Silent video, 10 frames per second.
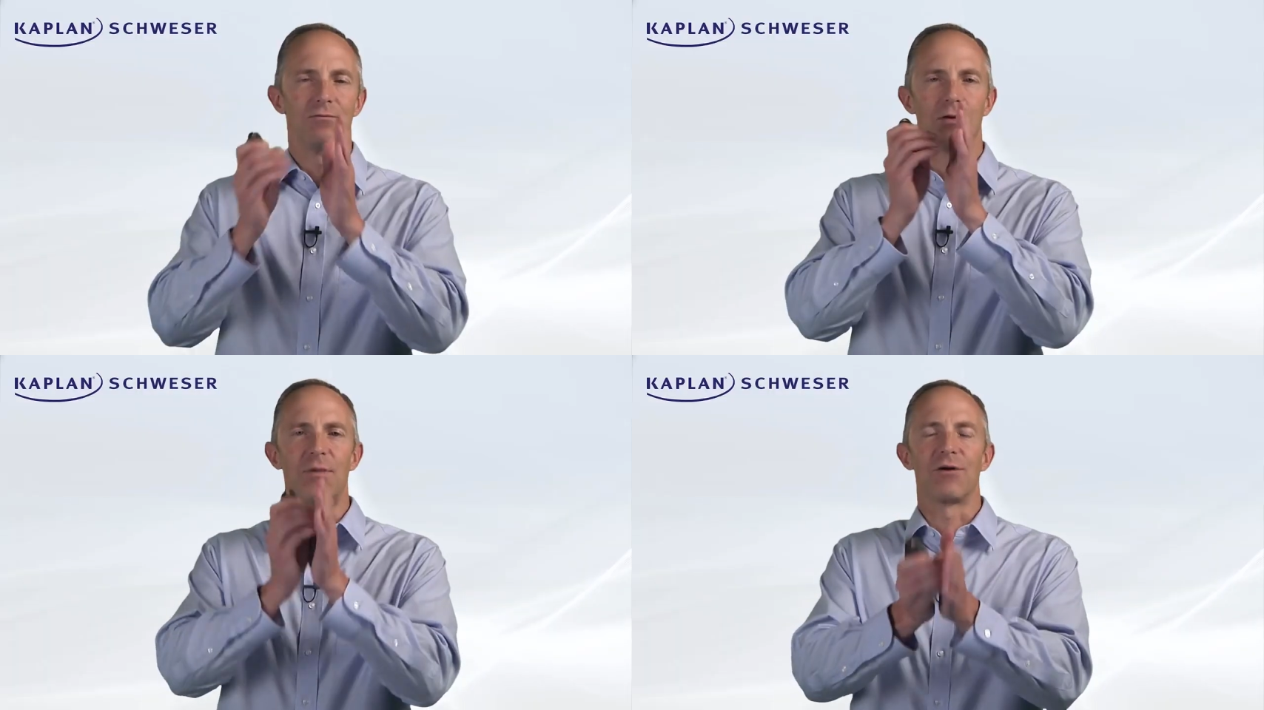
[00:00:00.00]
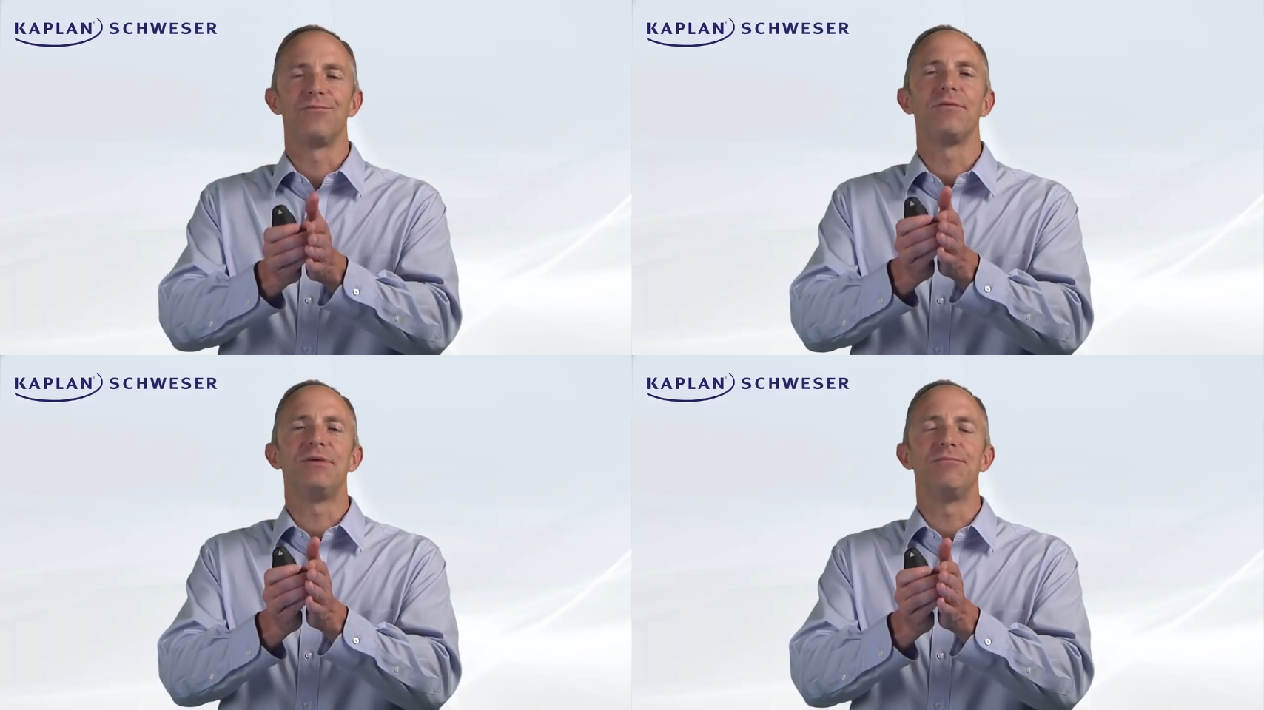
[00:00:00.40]
from our
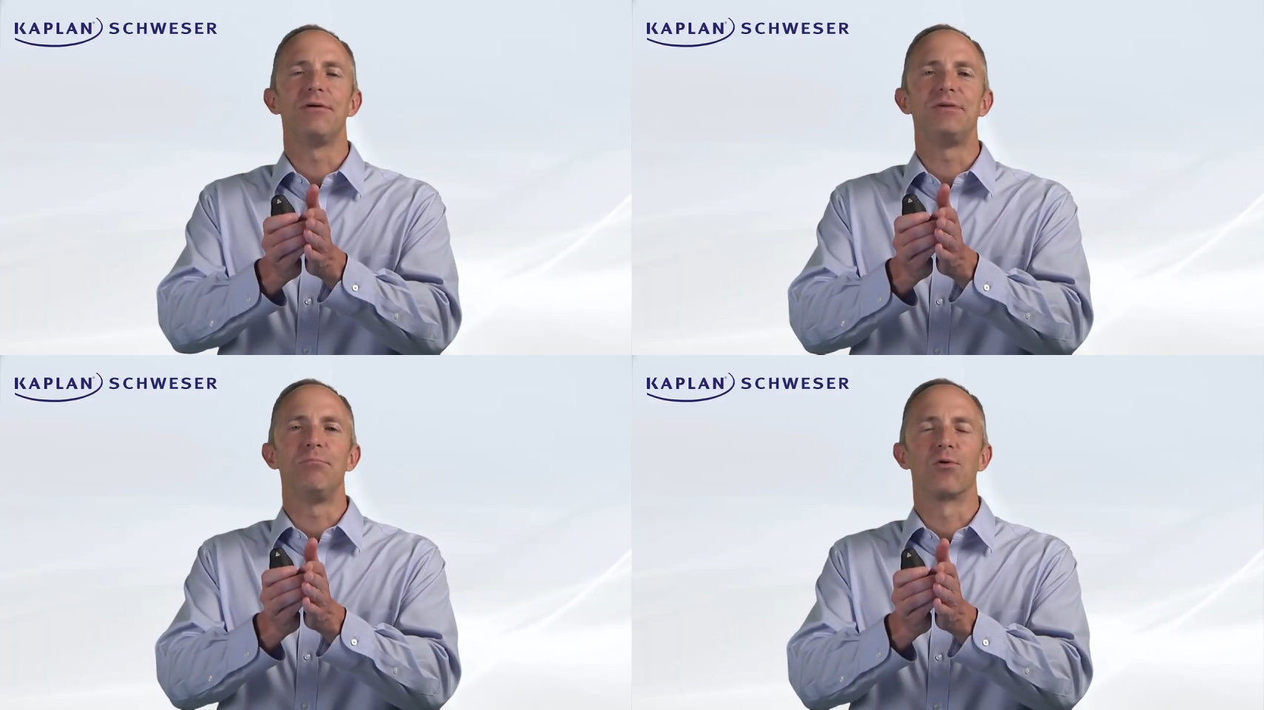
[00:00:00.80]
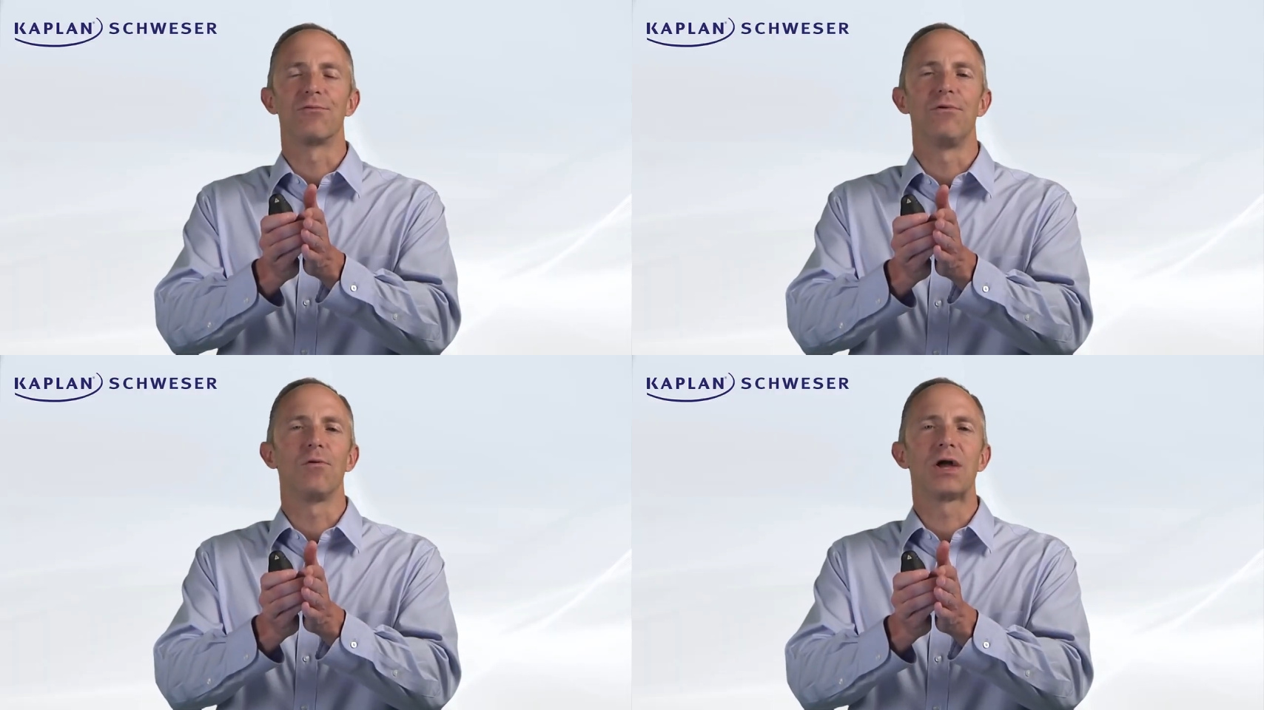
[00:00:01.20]
50-50
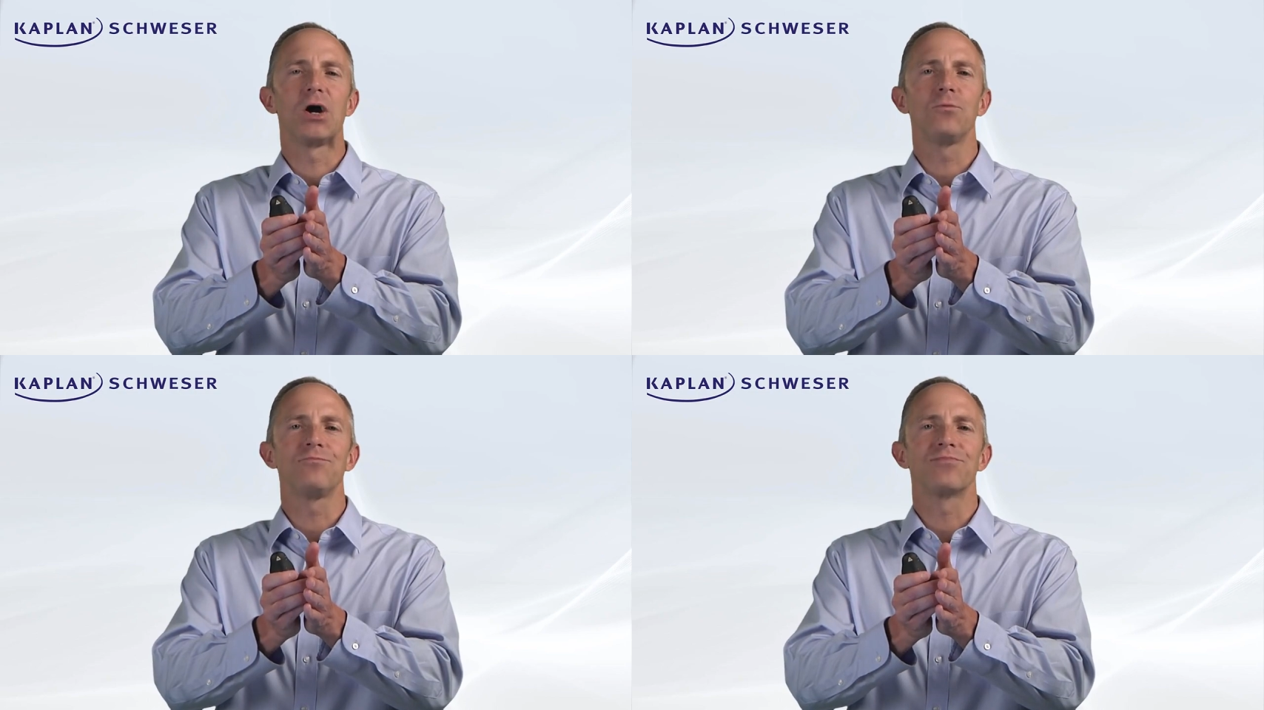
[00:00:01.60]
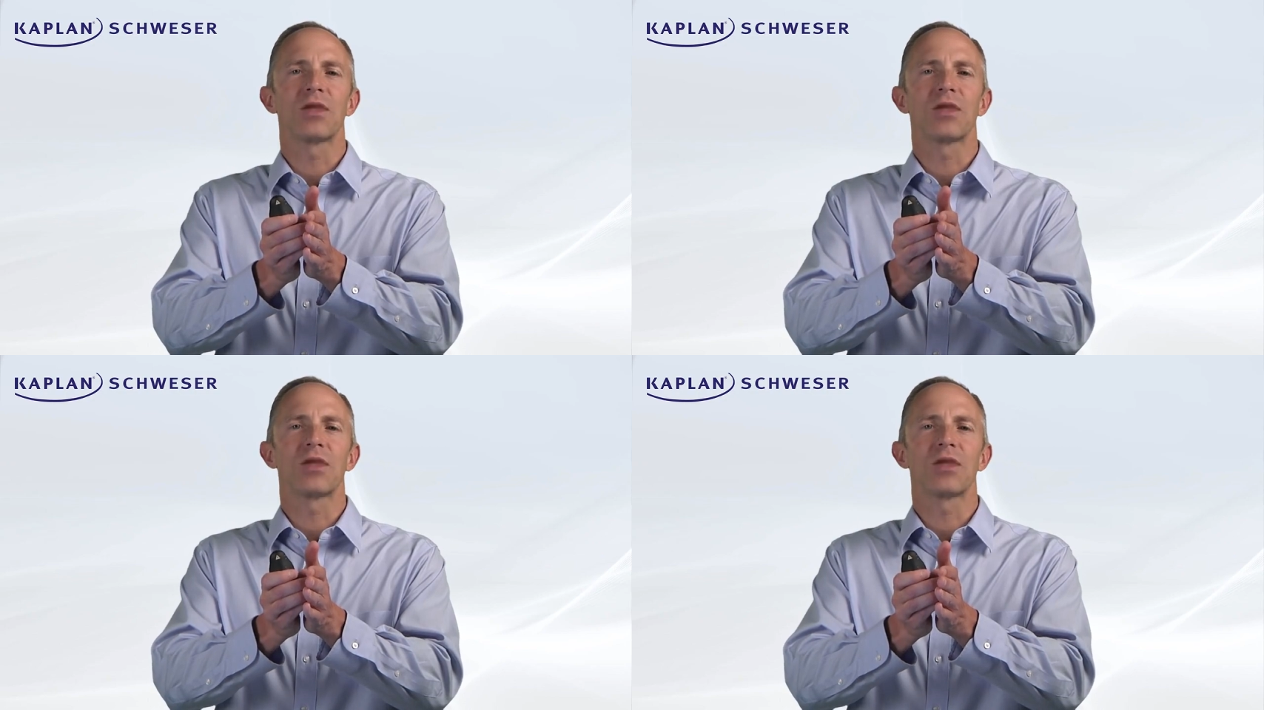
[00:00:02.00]
portfolio,